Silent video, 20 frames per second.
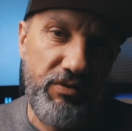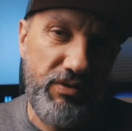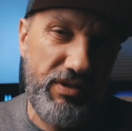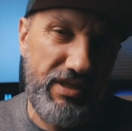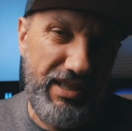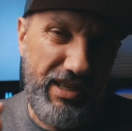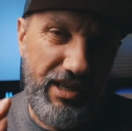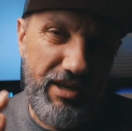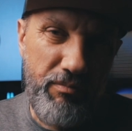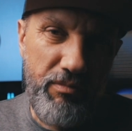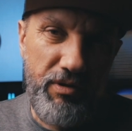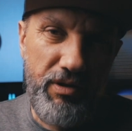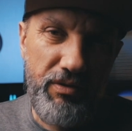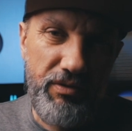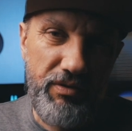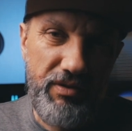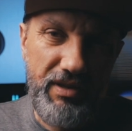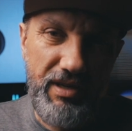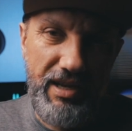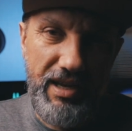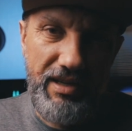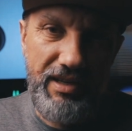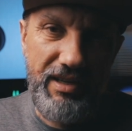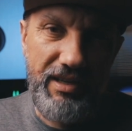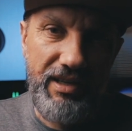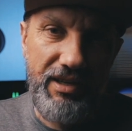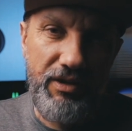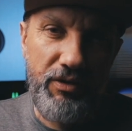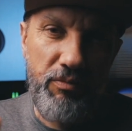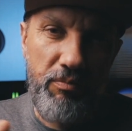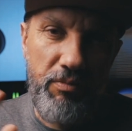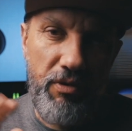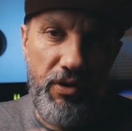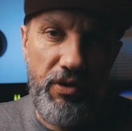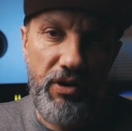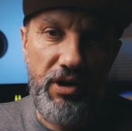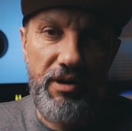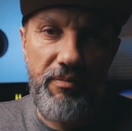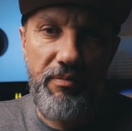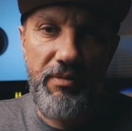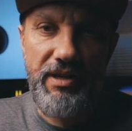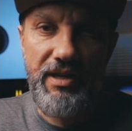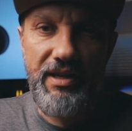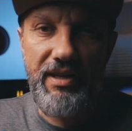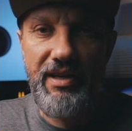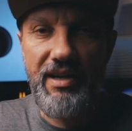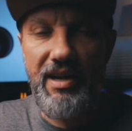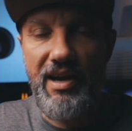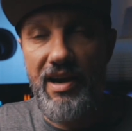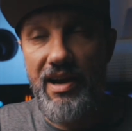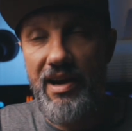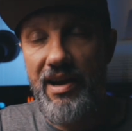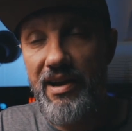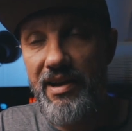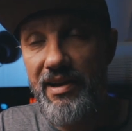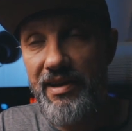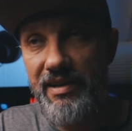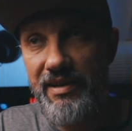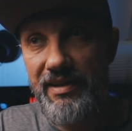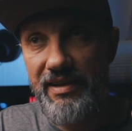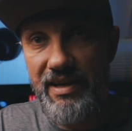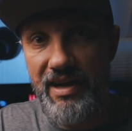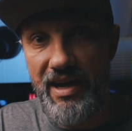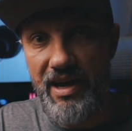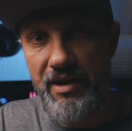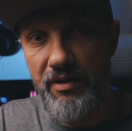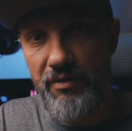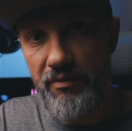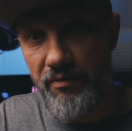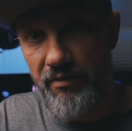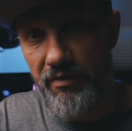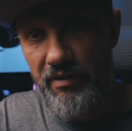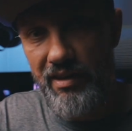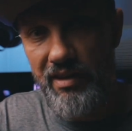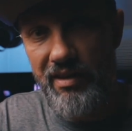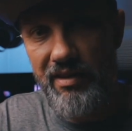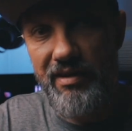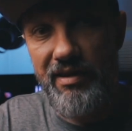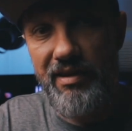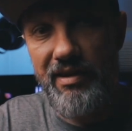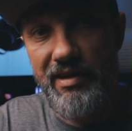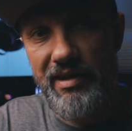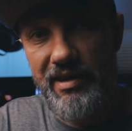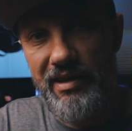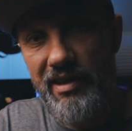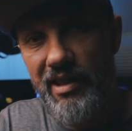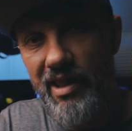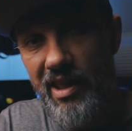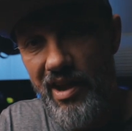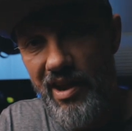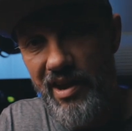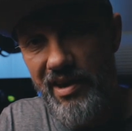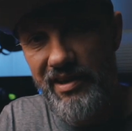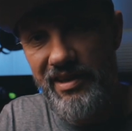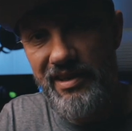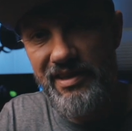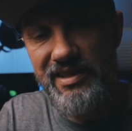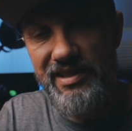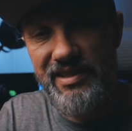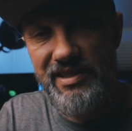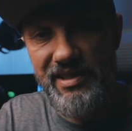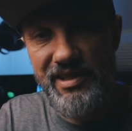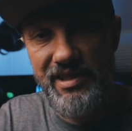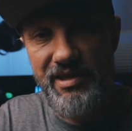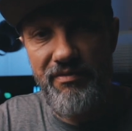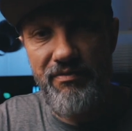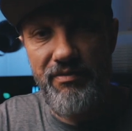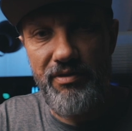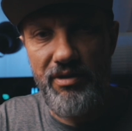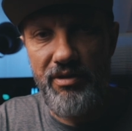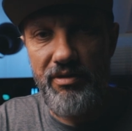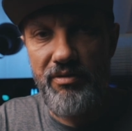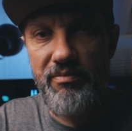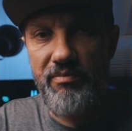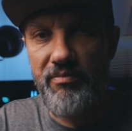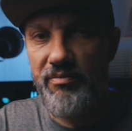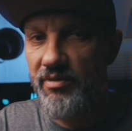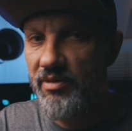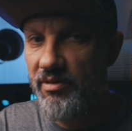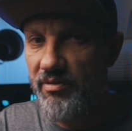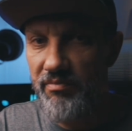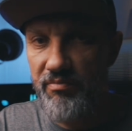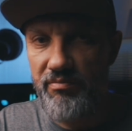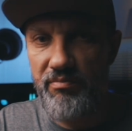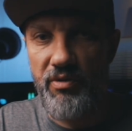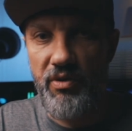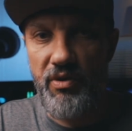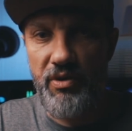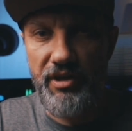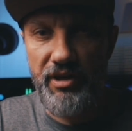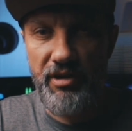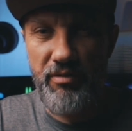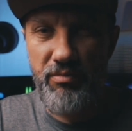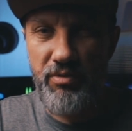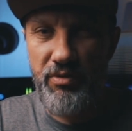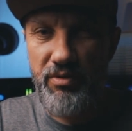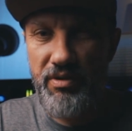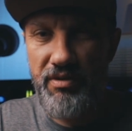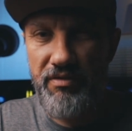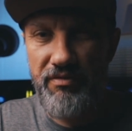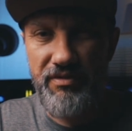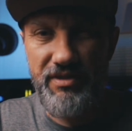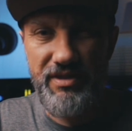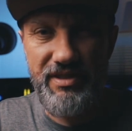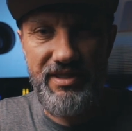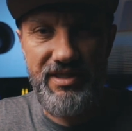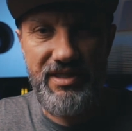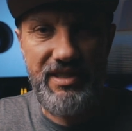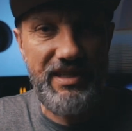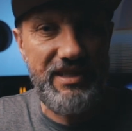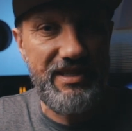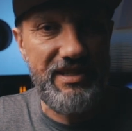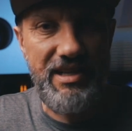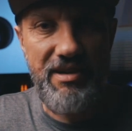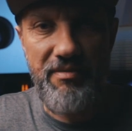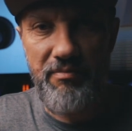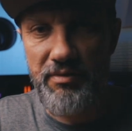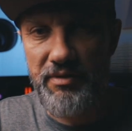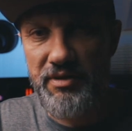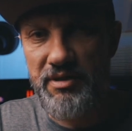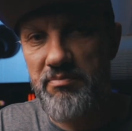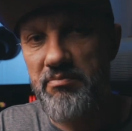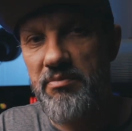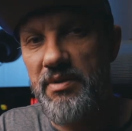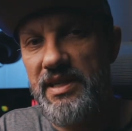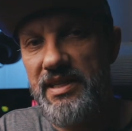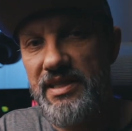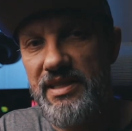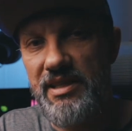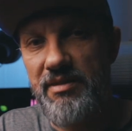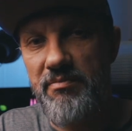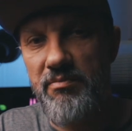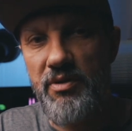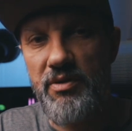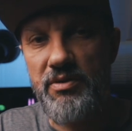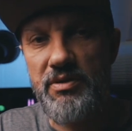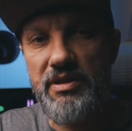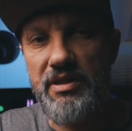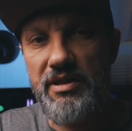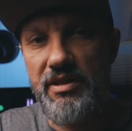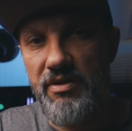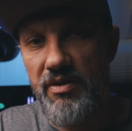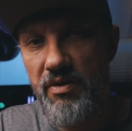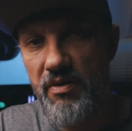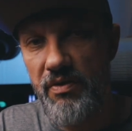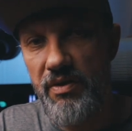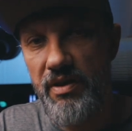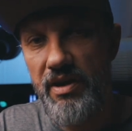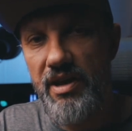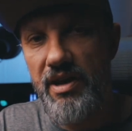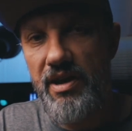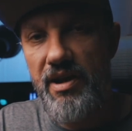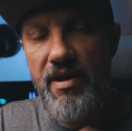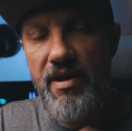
to think about getting into programming. I kind of relearned C from boring book with examples based mostly on